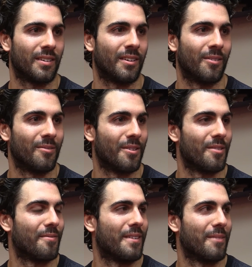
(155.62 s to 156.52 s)
know one of
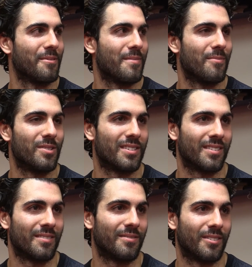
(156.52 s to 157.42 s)
their family members,
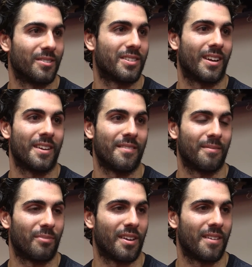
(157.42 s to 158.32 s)
their, their son,
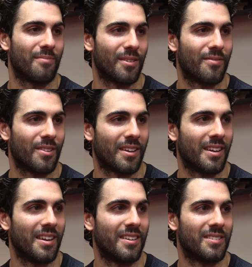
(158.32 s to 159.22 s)
play play for the
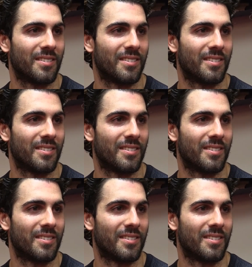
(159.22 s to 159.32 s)
Canadiens.